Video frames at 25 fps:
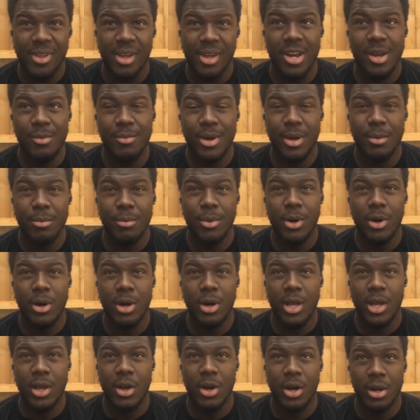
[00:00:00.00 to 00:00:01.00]
I
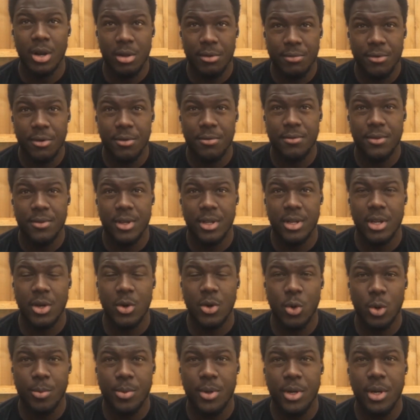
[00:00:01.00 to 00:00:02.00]
remember under 15, I
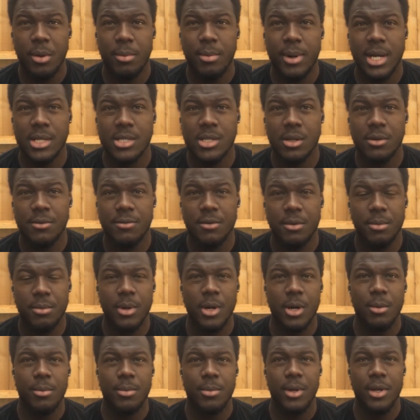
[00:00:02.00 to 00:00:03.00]
opened the batting for
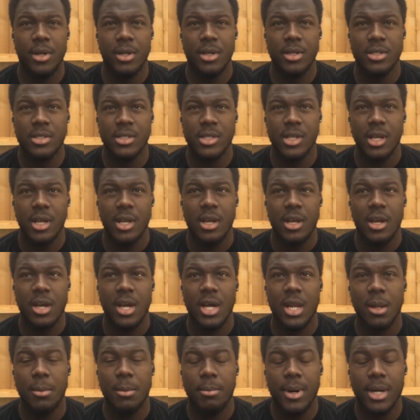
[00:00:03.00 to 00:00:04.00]
Barbados,
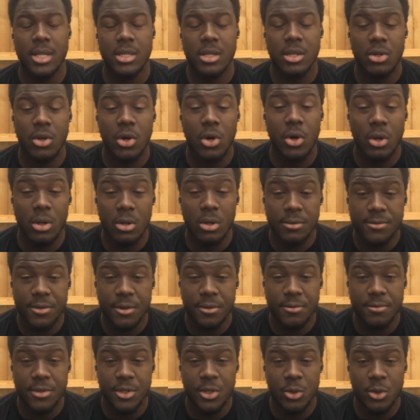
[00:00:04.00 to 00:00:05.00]
and I batted all
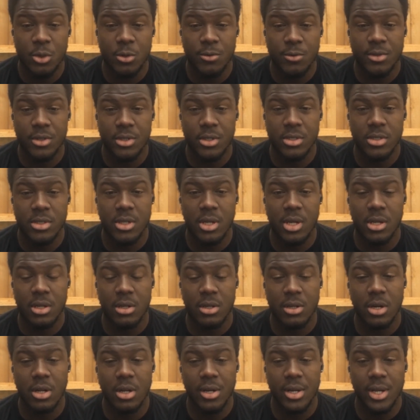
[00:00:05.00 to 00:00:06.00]
50 overs
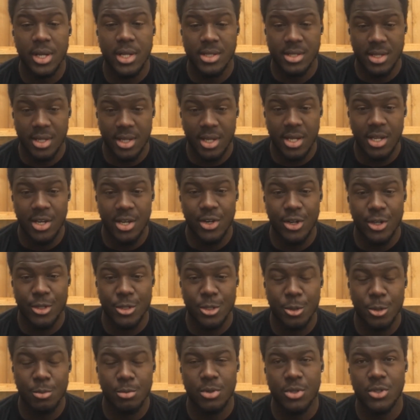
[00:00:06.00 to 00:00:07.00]
and got 98
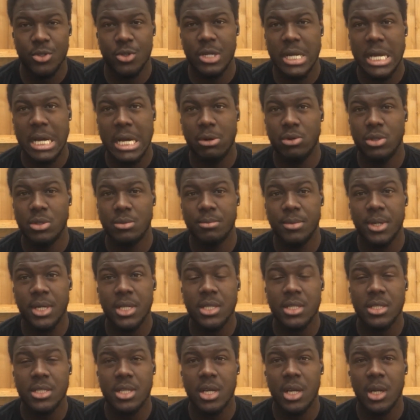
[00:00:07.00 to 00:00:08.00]
not out. So that was
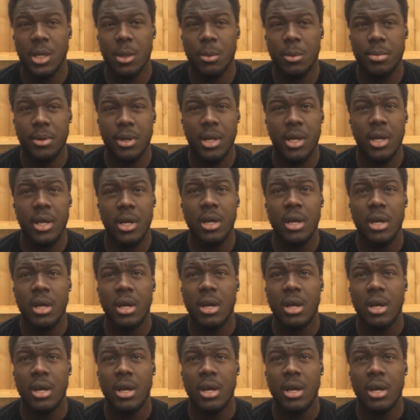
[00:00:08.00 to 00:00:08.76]
my style of play,